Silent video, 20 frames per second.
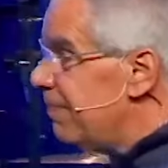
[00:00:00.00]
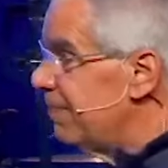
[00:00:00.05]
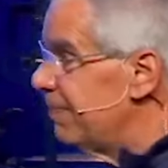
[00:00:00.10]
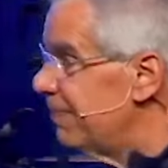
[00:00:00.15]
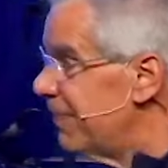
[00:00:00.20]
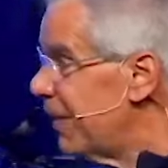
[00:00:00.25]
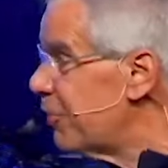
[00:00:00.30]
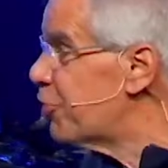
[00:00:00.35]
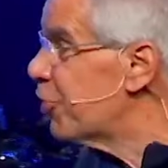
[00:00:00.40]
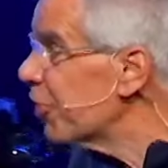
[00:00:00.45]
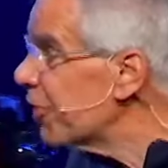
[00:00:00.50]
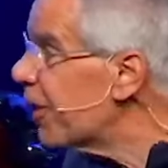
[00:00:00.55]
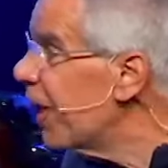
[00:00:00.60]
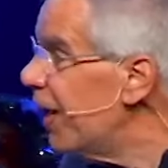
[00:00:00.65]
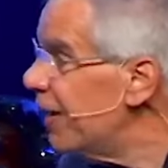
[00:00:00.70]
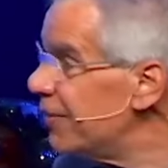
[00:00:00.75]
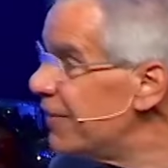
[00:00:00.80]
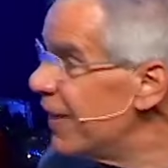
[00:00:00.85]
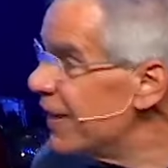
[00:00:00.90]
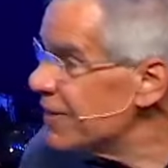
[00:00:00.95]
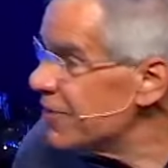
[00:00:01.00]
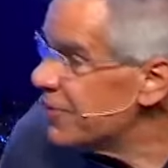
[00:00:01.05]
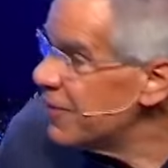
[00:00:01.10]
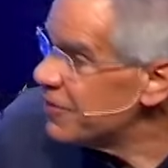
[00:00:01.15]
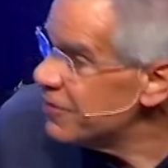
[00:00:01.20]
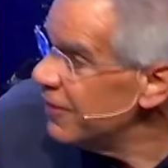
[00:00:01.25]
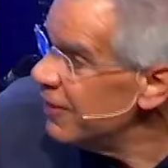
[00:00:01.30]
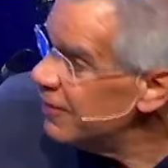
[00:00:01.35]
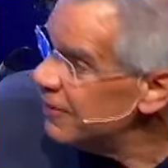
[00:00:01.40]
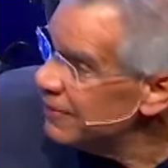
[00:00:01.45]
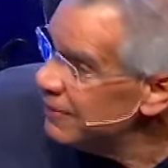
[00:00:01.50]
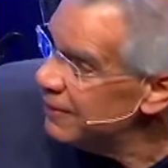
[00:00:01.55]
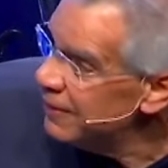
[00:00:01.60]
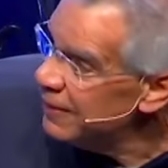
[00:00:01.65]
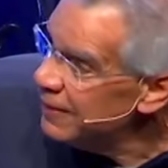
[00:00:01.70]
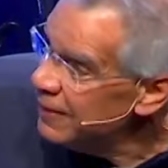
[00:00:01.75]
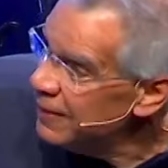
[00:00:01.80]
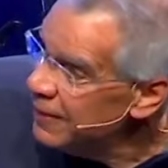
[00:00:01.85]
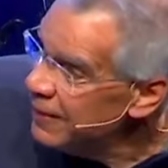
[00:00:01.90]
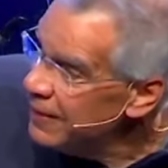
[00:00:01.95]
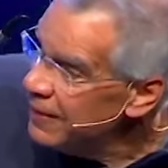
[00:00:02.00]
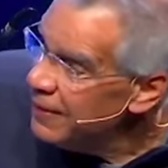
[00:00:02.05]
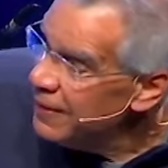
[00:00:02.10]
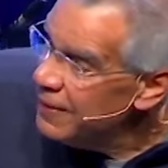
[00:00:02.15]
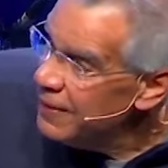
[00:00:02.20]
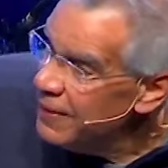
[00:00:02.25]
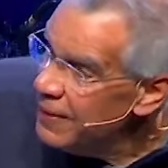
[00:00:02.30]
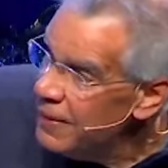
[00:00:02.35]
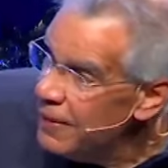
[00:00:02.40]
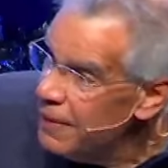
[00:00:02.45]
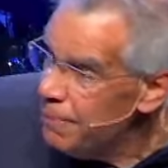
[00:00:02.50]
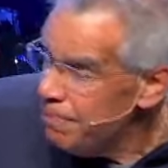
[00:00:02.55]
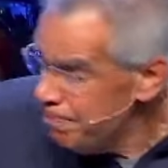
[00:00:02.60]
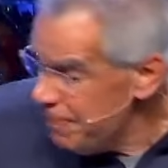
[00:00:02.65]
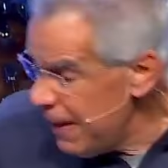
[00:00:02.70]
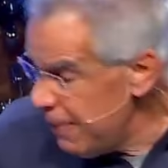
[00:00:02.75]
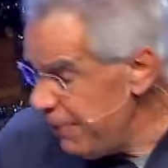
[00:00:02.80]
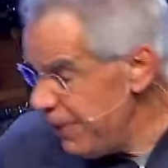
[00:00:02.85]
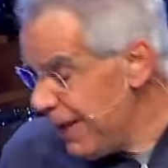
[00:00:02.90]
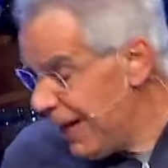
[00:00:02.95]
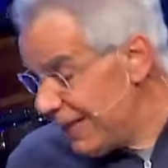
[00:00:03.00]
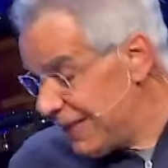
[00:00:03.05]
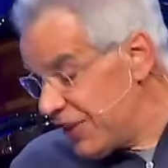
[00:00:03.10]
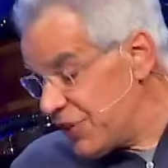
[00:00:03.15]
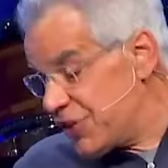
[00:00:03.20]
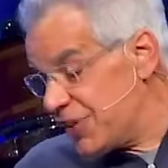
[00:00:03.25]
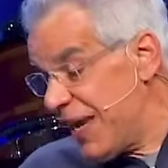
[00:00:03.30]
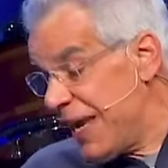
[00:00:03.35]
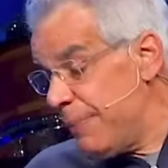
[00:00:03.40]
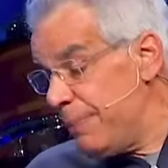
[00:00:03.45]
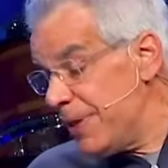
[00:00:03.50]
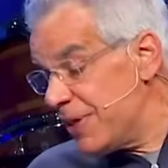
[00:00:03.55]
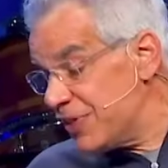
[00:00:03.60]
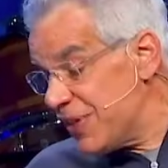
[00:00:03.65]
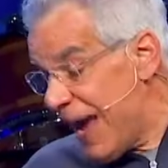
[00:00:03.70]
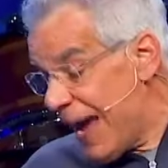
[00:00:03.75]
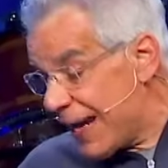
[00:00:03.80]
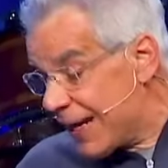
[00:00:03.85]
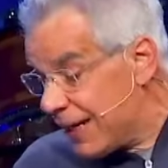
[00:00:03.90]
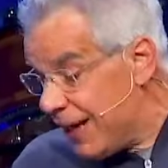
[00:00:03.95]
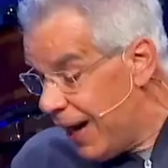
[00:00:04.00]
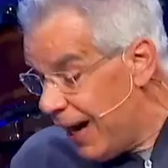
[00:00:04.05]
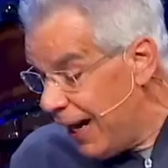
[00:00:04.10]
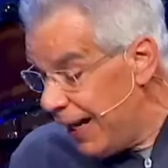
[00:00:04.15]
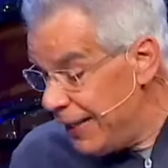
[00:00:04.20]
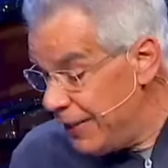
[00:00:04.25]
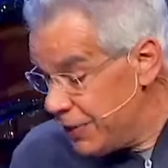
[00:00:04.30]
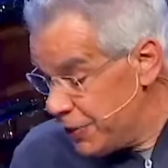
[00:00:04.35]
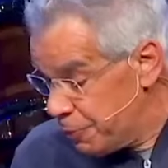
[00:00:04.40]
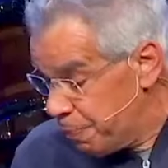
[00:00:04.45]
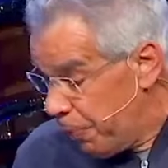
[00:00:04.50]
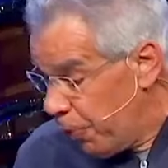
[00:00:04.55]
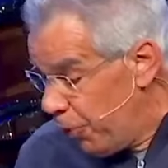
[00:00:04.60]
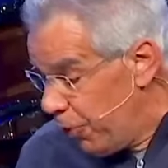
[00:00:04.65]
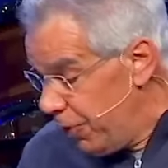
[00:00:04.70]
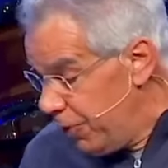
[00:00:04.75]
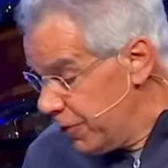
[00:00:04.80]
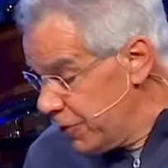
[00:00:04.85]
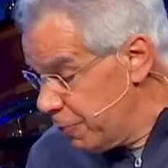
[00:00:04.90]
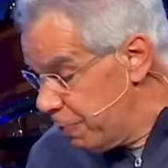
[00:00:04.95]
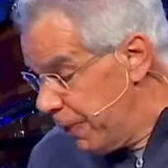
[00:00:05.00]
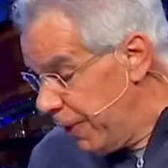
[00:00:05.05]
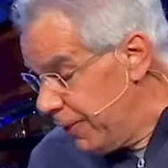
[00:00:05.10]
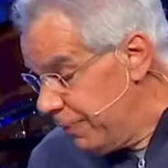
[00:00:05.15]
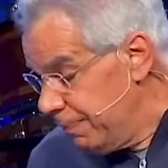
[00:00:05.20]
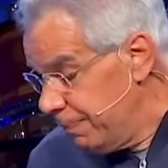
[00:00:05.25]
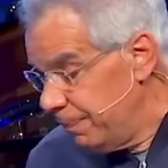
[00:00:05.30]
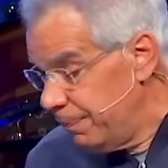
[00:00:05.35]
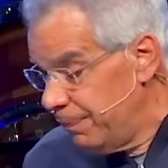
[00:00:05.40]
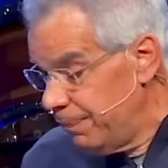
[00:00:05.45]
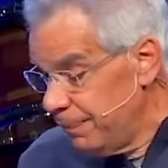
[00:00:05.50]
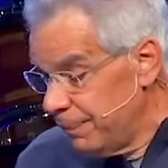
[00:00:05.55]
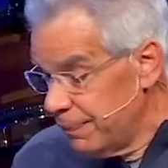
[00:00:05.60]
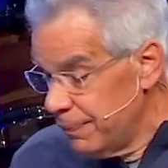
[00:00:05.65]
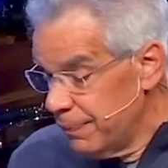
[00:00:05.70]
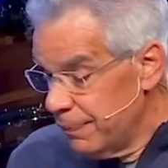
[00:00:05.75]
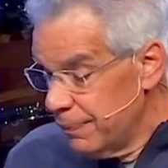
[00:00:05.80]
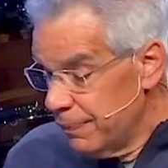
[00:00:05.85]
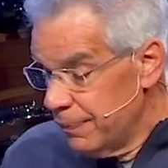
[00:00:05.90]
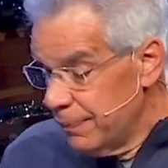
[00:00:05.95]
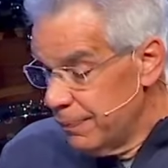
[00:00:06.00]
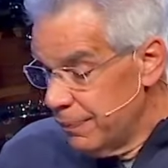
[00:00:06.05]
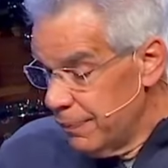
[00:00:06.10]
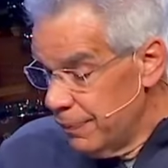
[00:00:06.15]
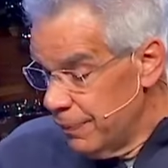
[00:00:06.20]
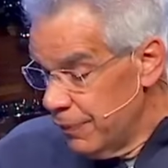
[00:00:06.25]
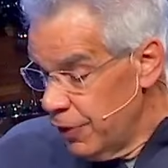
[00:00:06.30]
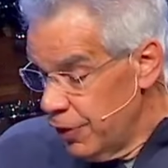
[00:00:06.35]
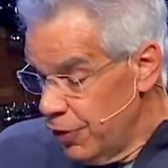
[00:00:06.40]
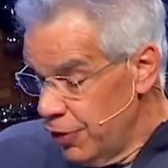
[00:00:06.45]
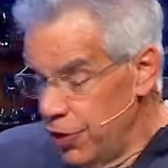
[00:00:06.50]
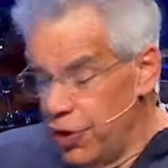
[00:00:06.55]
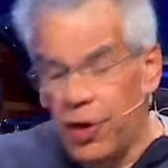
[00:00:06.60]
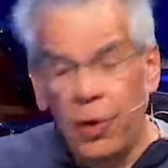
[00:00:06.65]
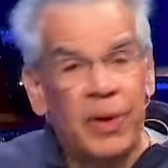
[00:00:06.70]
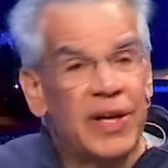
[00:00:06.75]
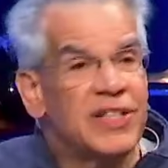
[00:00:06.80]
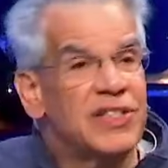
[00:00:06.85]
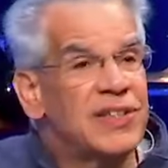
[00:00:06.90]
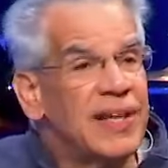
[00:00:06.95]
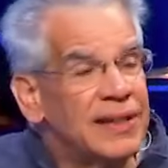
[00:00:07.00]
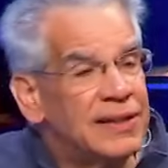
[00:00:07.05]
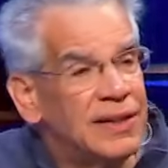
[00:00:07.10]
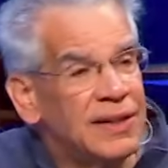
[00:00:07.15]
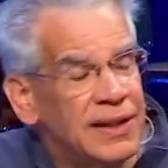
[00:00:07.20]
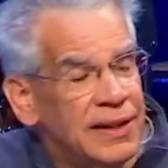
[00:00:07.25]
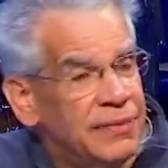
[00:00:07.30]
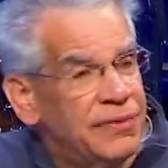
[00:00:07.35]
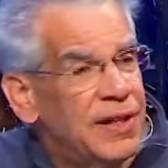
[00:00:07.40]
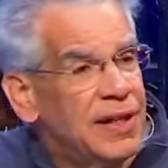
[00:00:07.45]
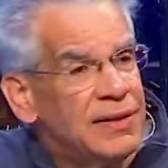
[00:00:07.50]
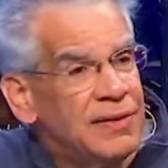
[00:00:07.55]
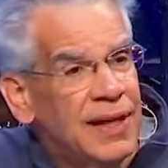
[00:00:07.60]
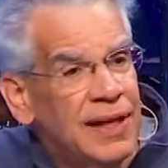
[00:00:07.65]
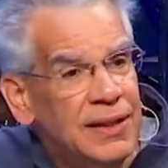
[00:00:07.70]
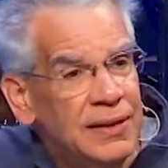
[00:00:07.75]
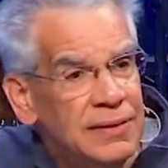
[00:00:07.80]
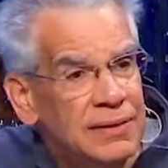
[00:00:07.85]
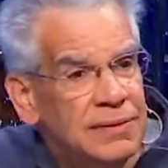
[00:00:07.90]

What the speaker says: that's your context, isn't it? Maybe not the same exact kind as Paul's, but you know what it's like to live there, right?